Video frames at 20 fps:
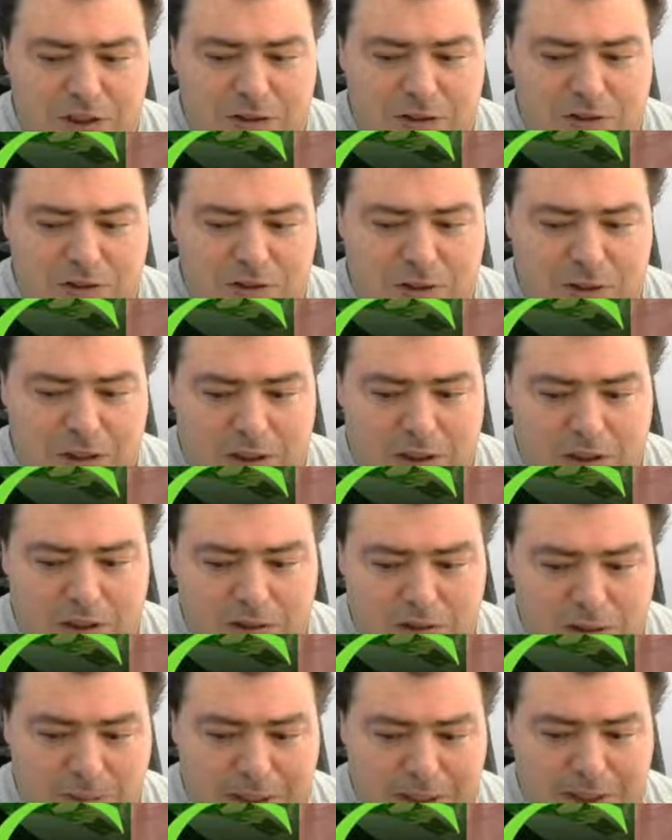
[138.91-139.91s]

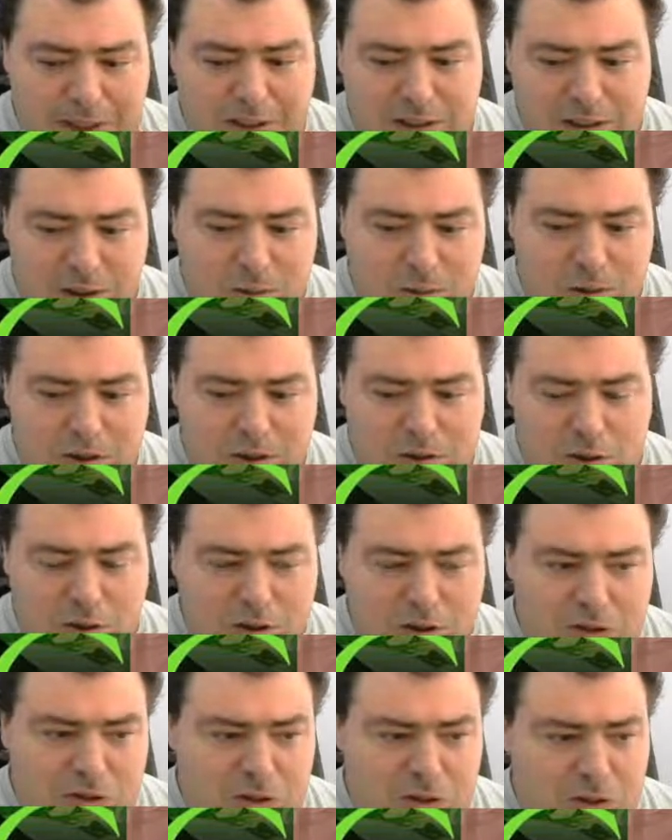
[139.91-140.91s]
remade it into what's known
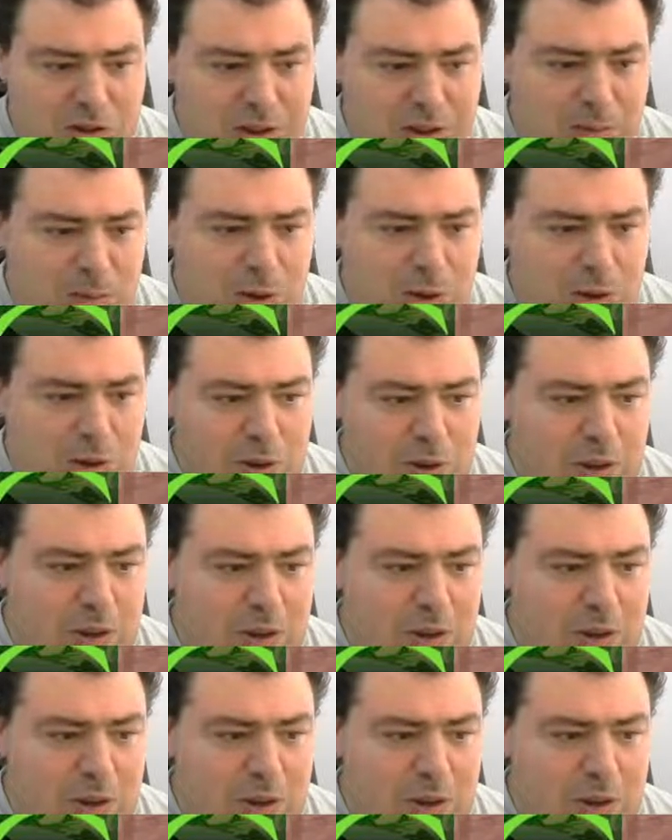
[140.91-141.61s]
as RuneScape 2,